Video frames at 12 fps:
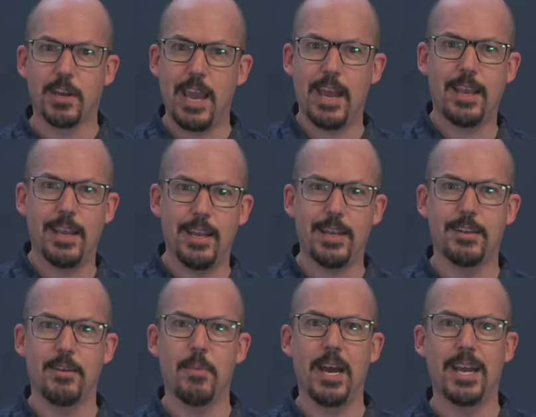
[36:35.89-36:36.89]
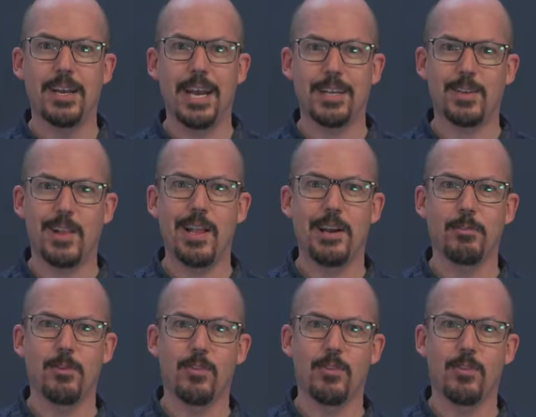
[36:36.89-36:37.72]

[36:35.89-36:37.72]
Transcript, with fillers: can't get into my Nextcloud